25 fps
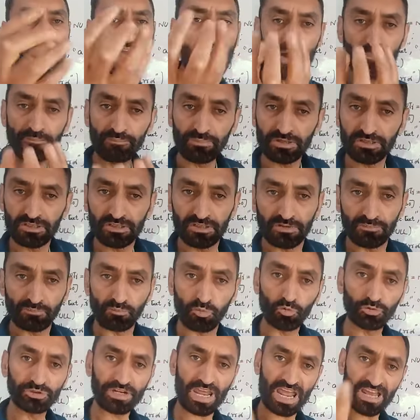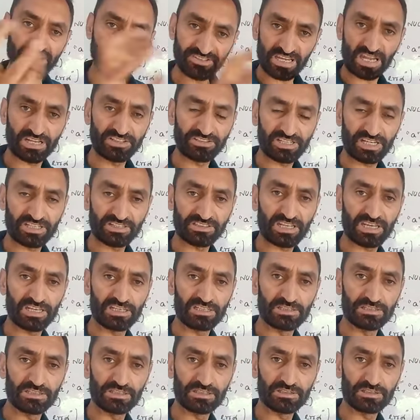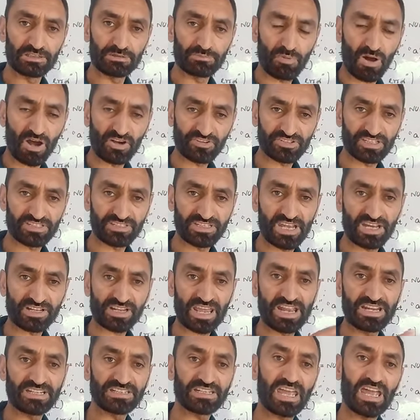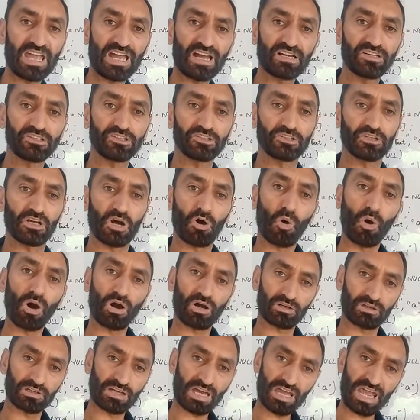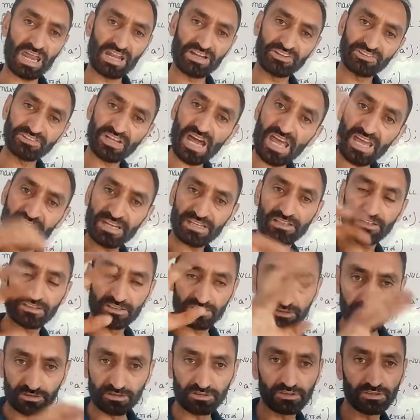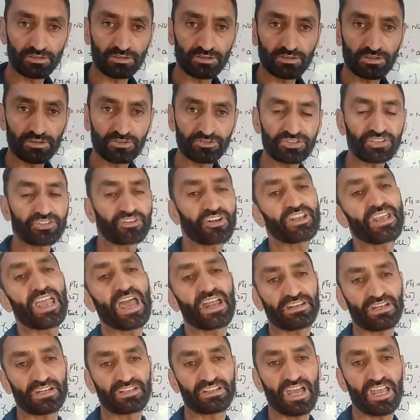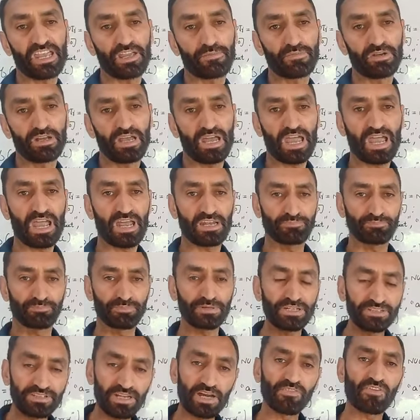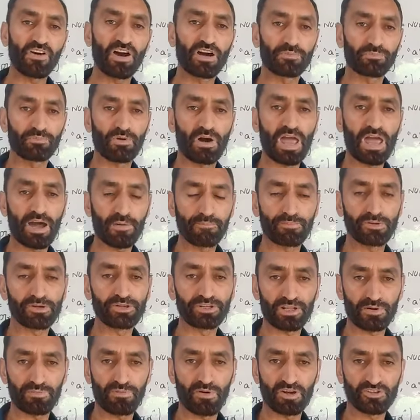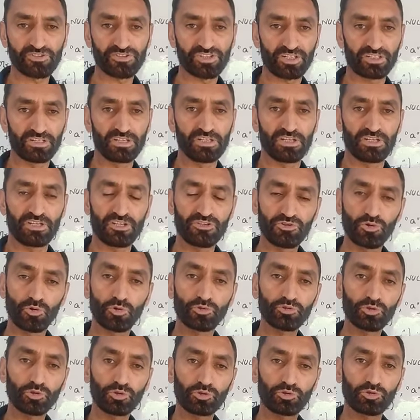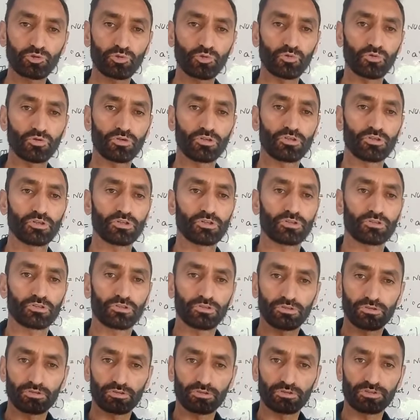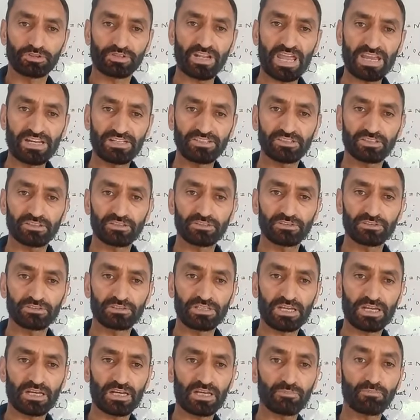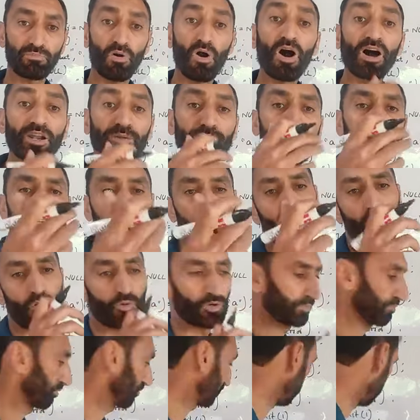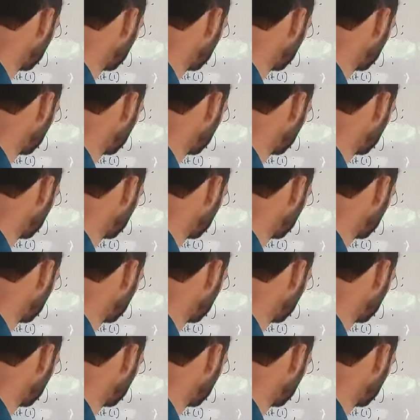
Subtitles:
App putS function can write an entire string at a time, and app printf function is used to write their formatted output.